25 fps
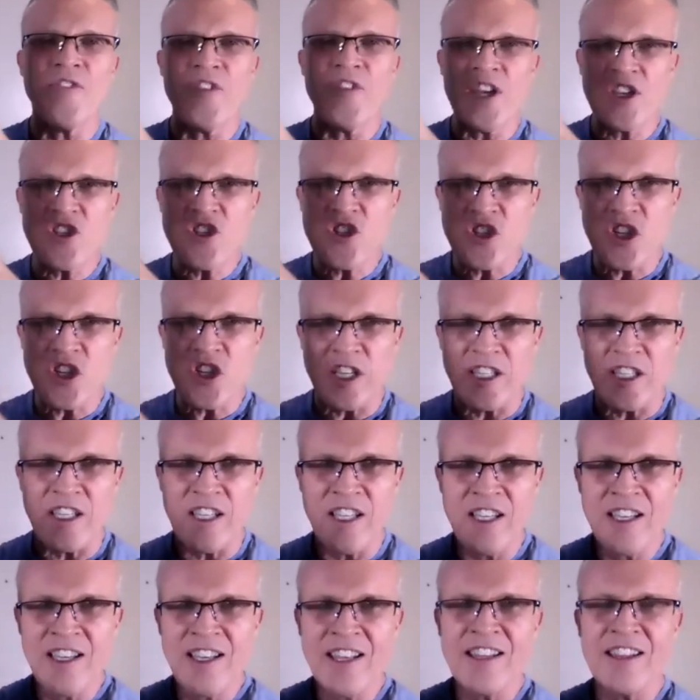vision,
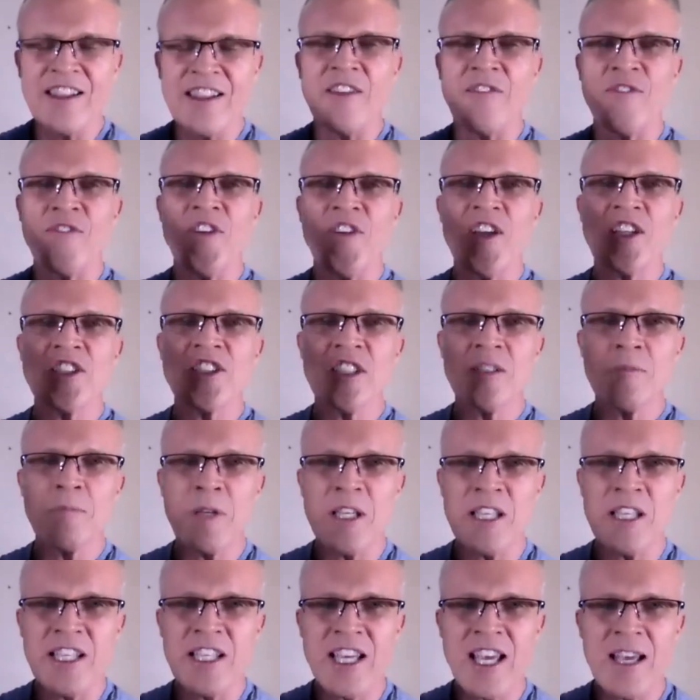the vision
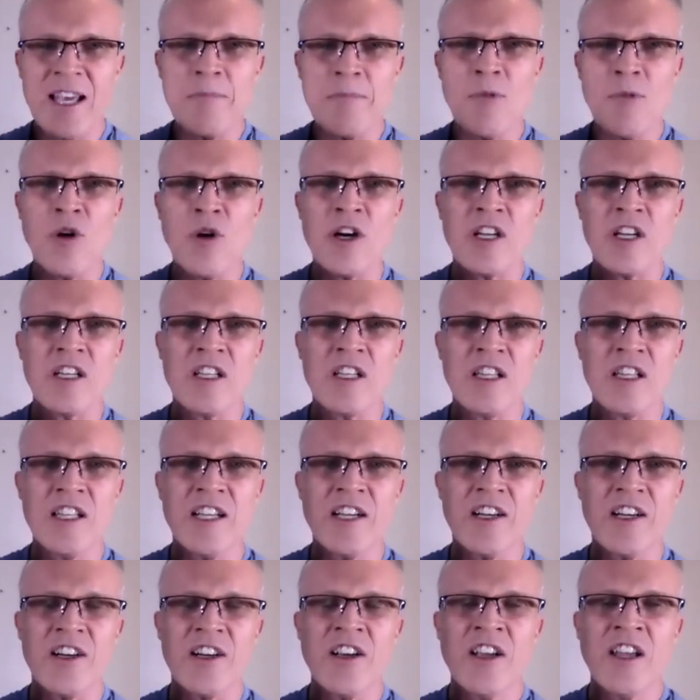became more
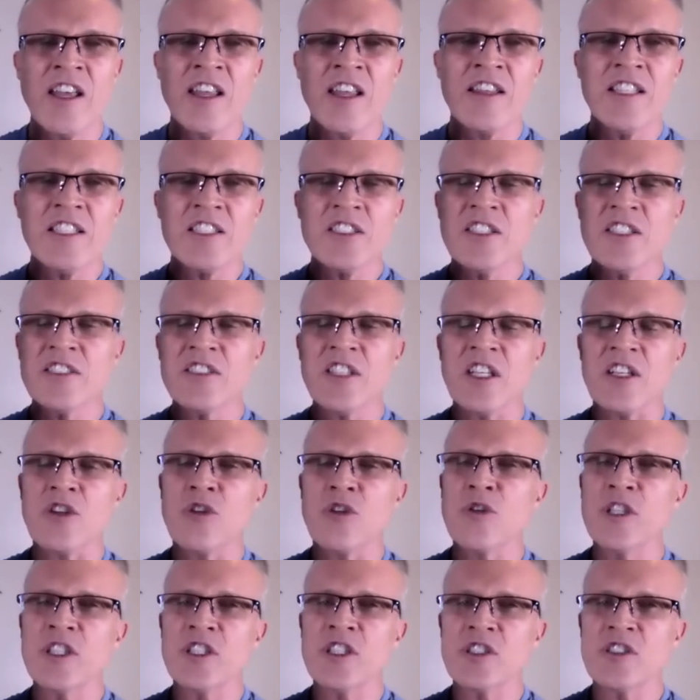clear. This is a
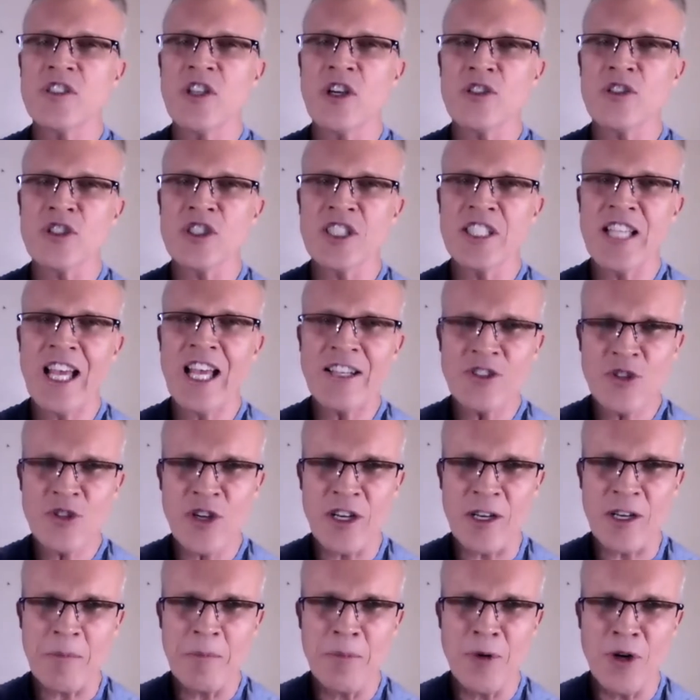
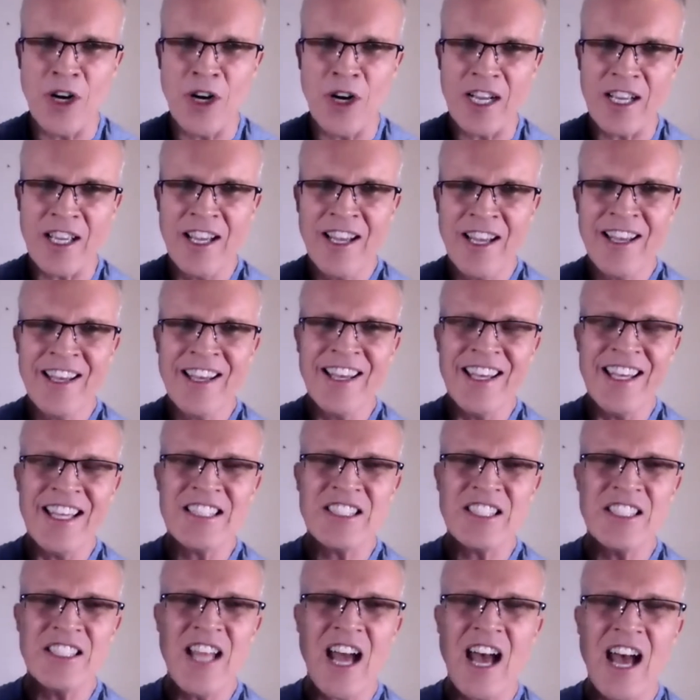Christocentric book.
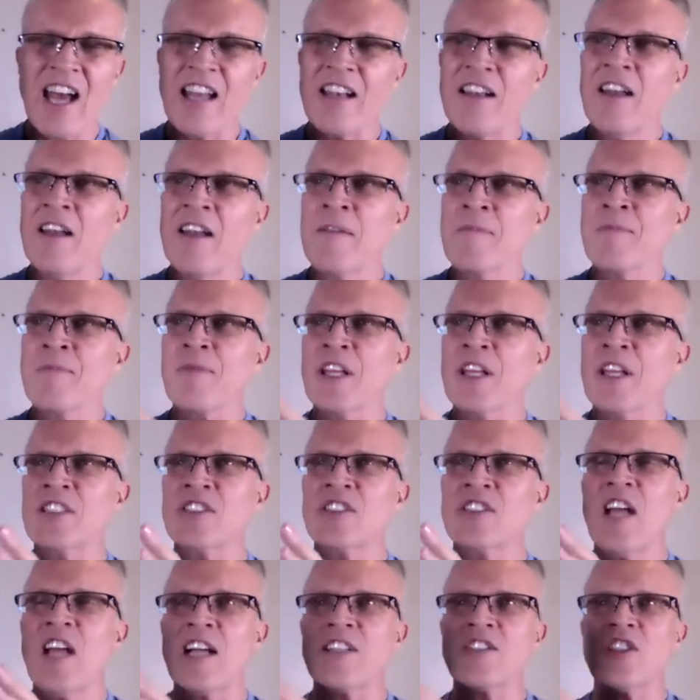It's not, it's
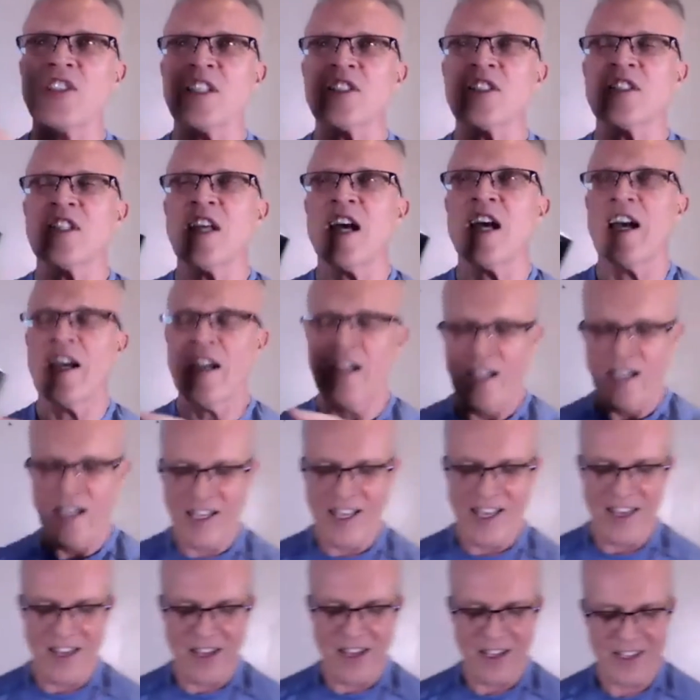not just a,
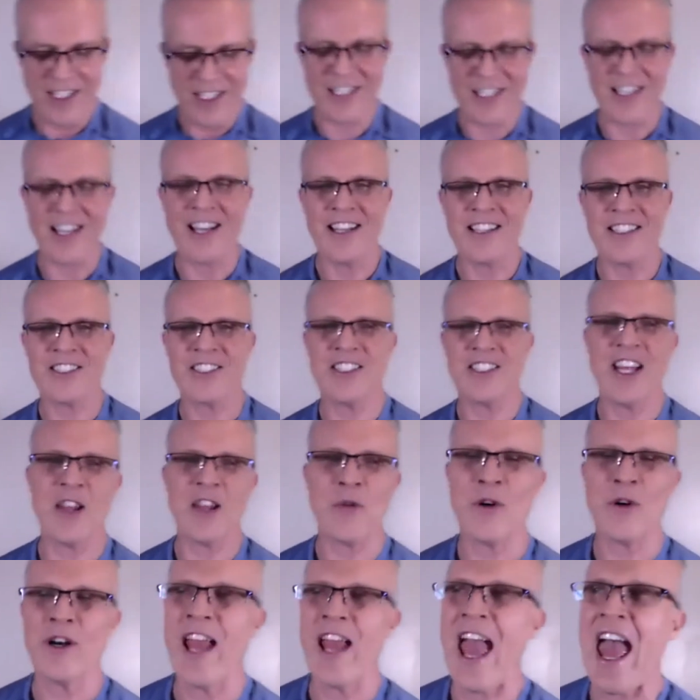there's another
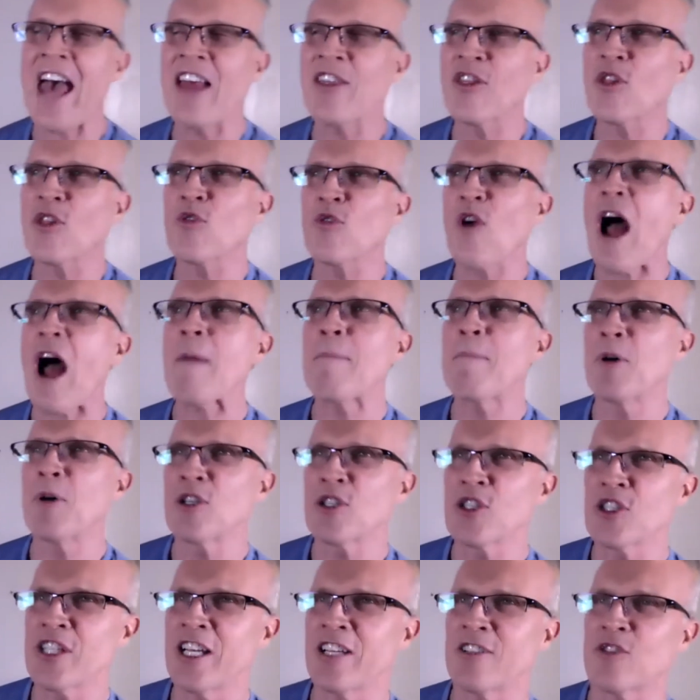word,
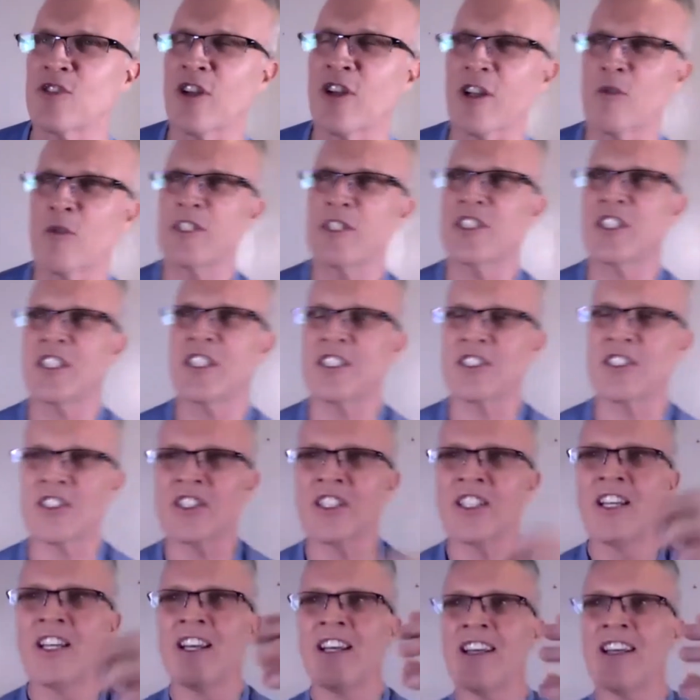anthropocentric, which is